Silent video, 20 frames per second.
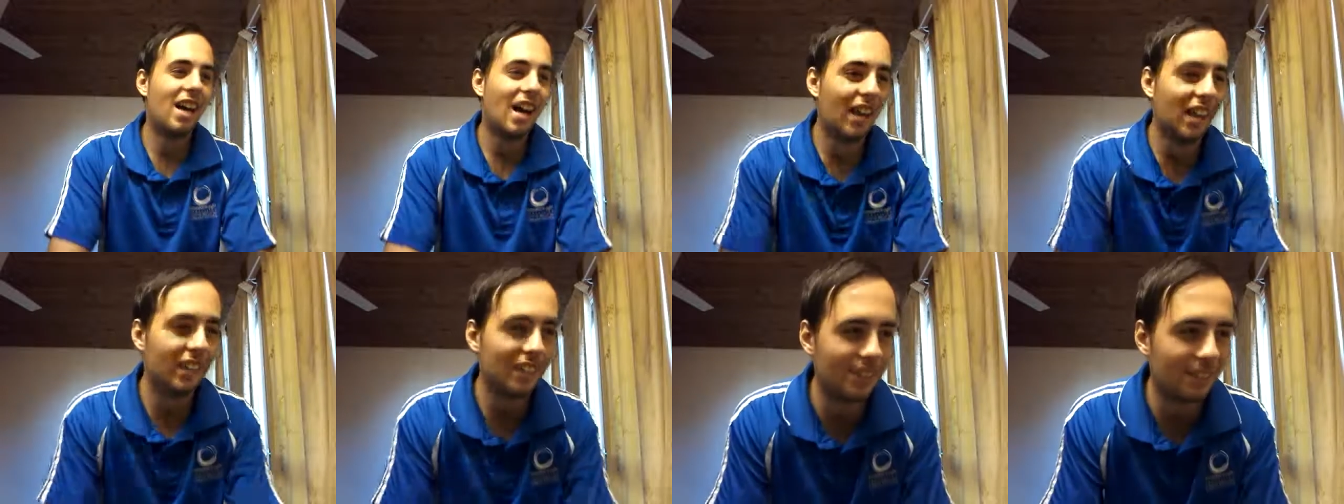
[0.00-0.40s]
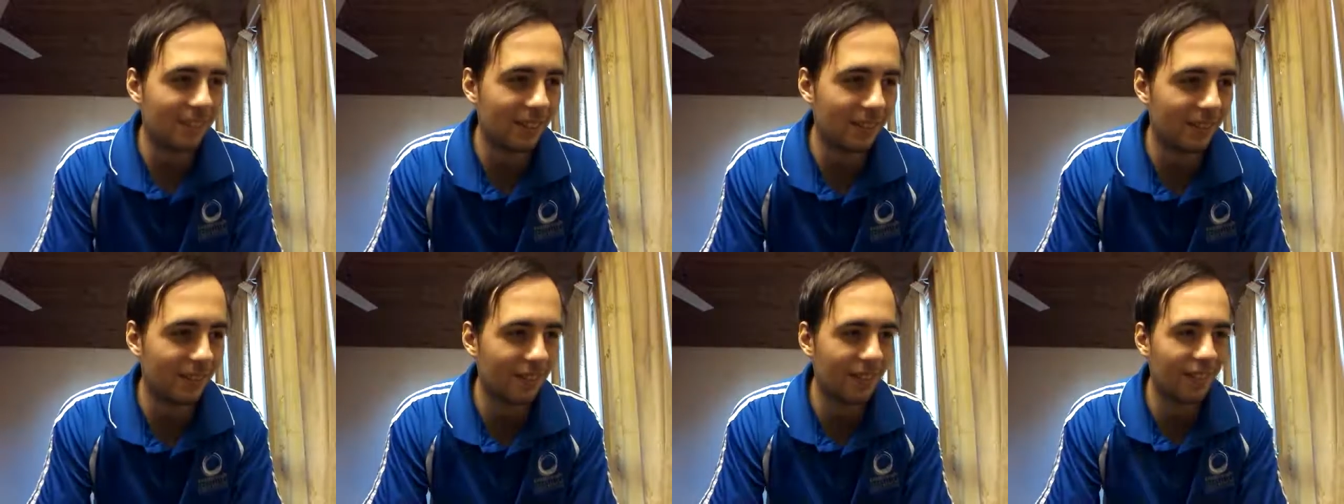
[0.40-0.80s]
I guess the
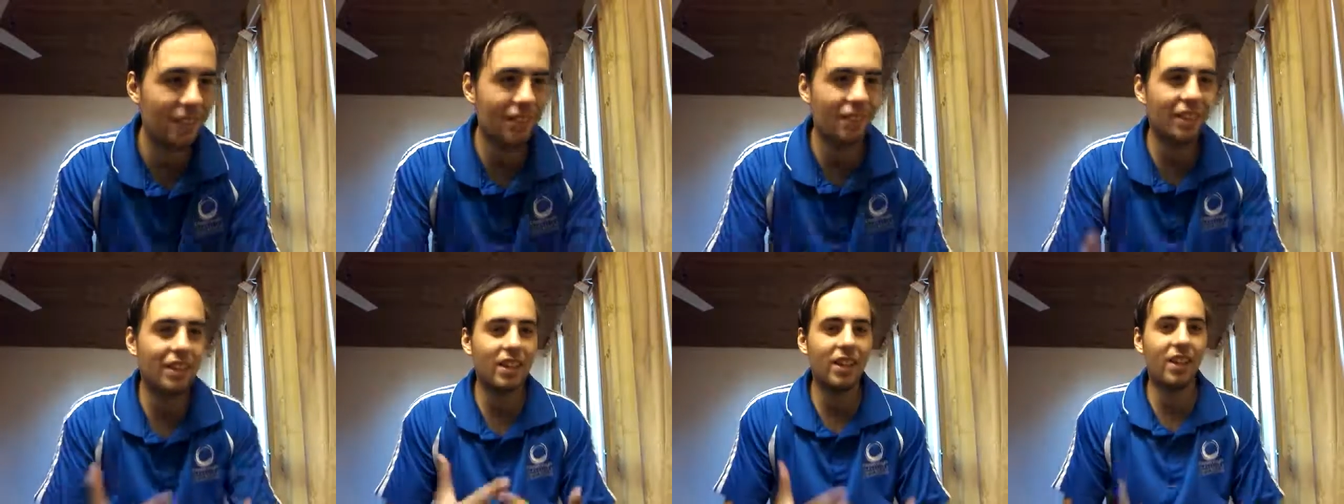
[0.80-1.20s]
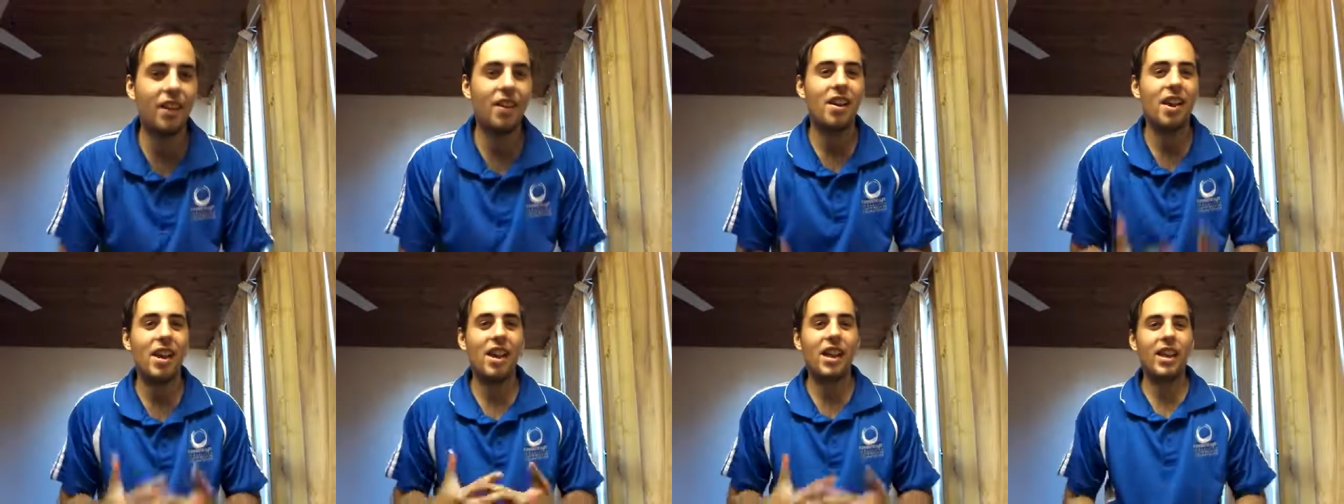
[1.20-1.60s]
rest for another
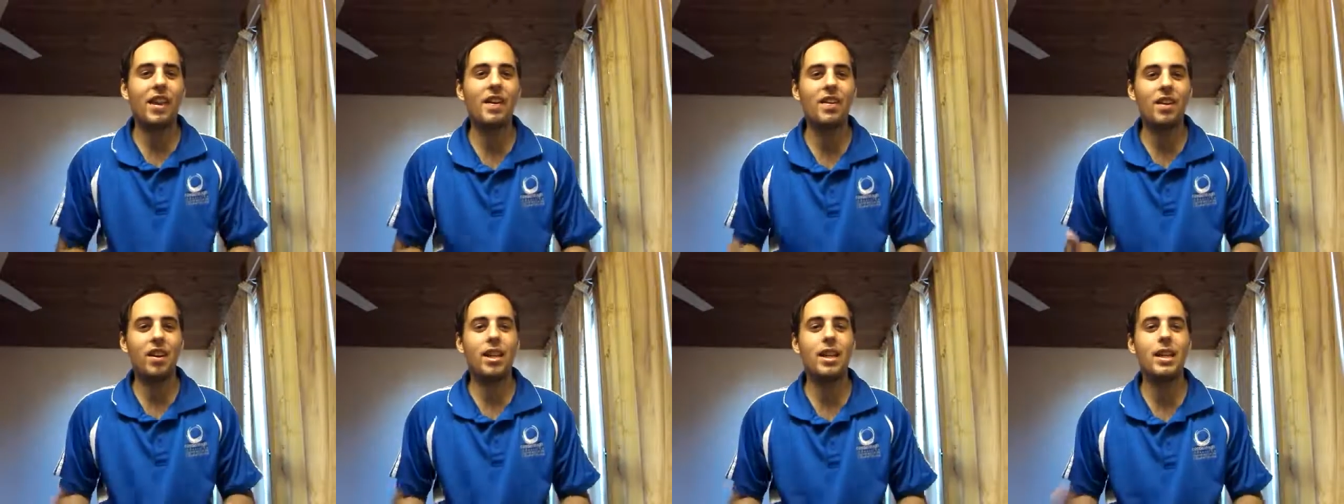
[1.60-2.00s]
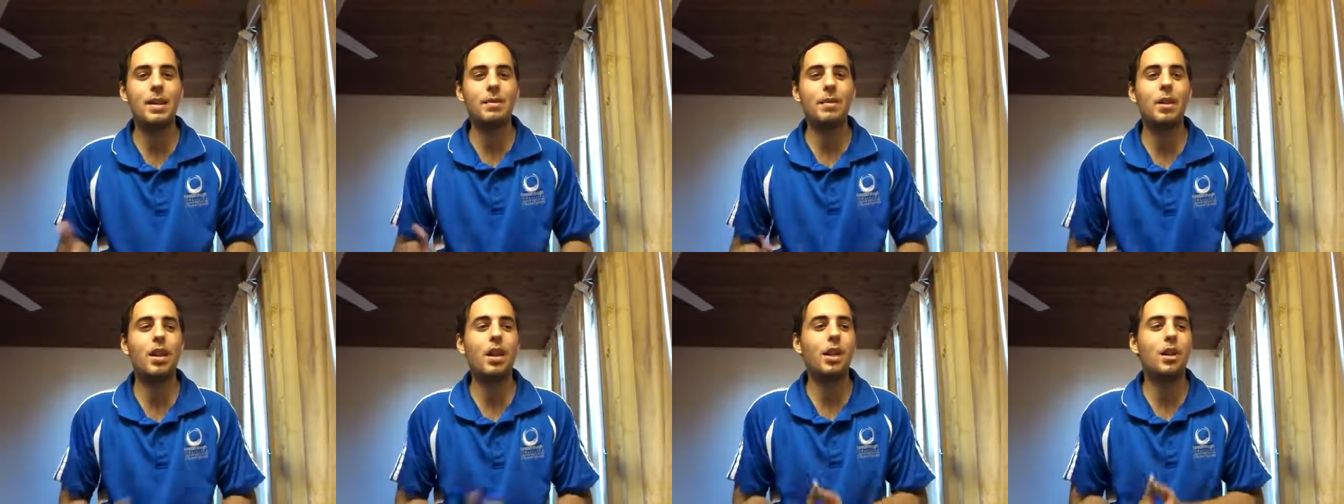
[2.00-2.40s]
video. Leave a comment
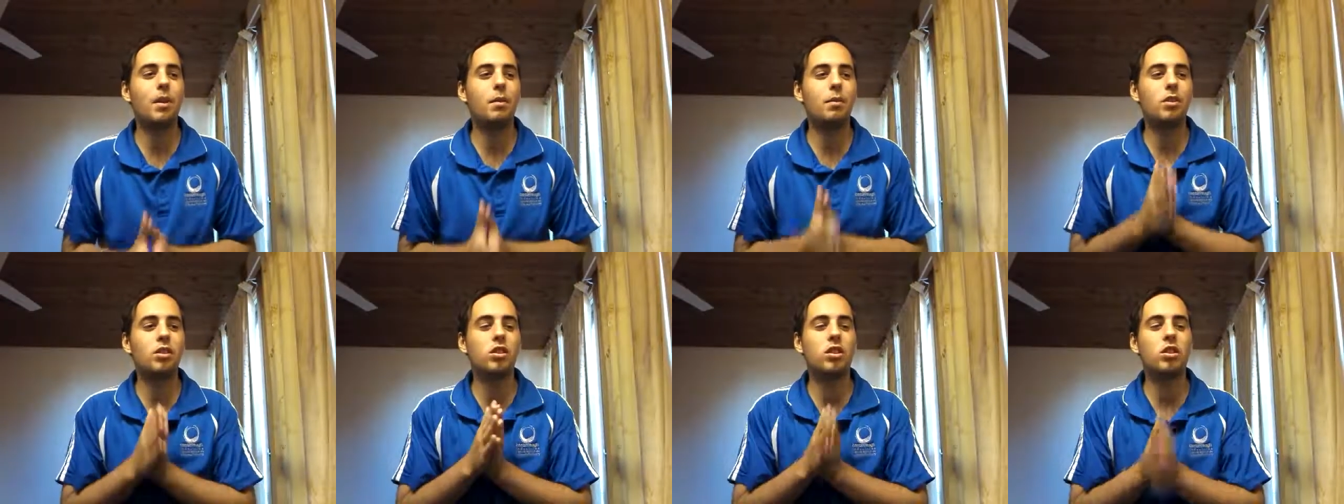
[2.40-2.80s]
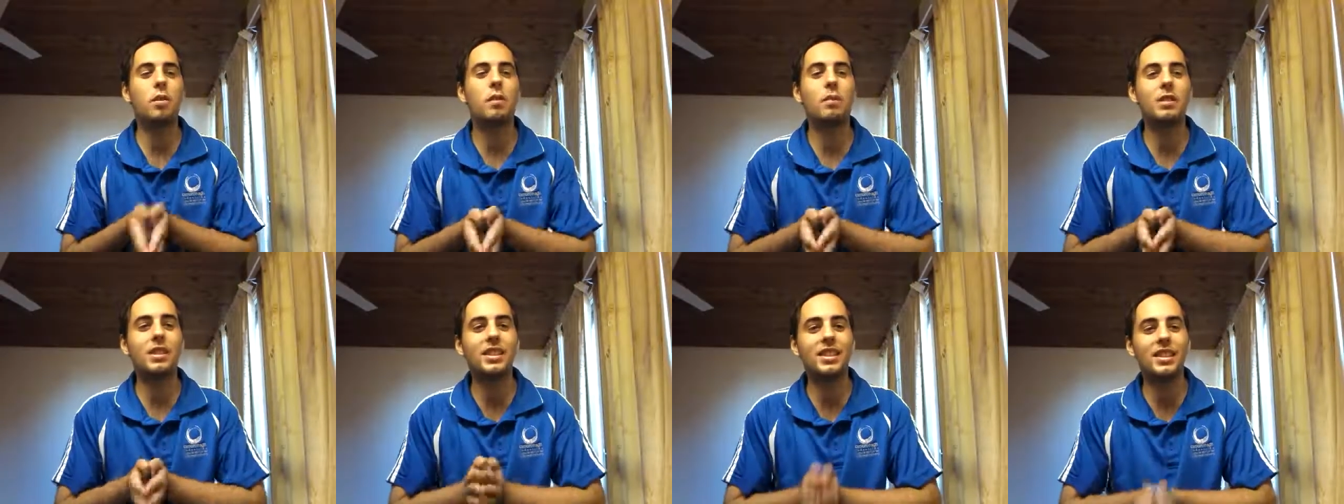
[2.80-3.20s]
below to know what song you
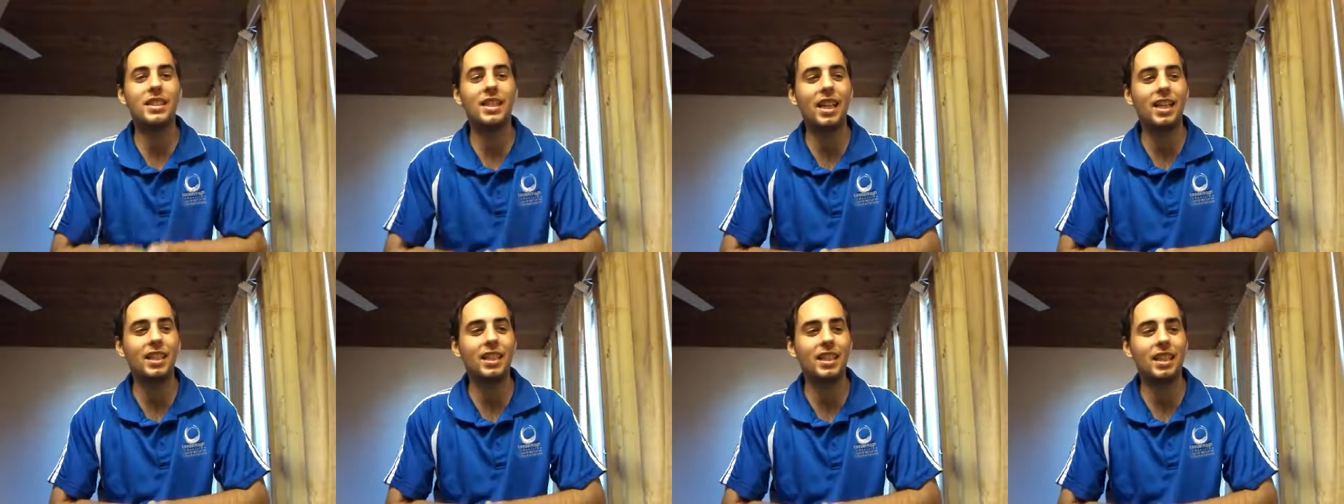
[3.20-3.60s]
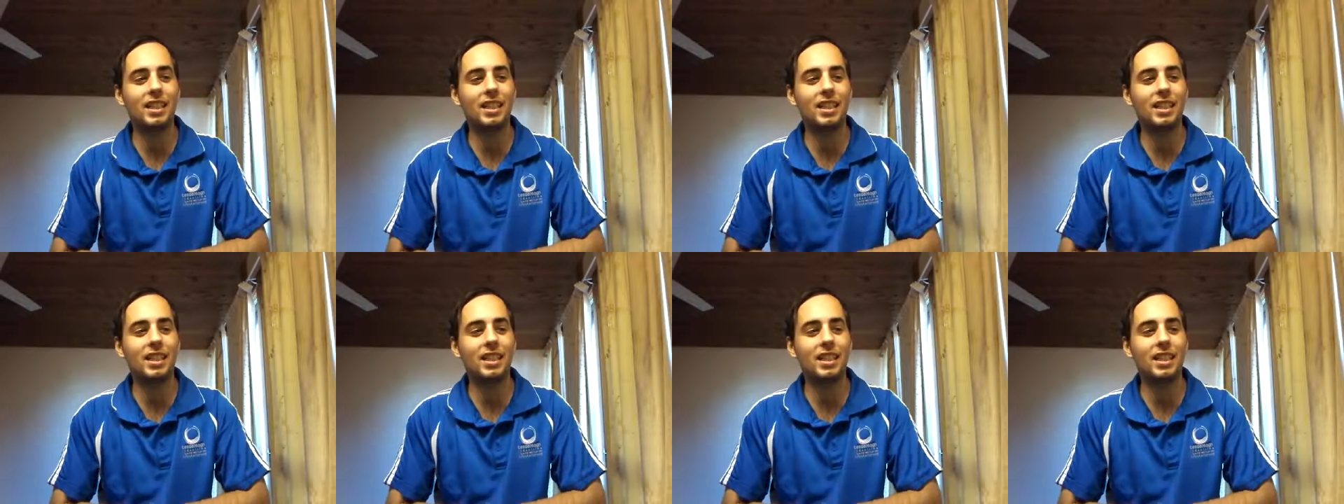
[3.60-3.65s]
want me to see next.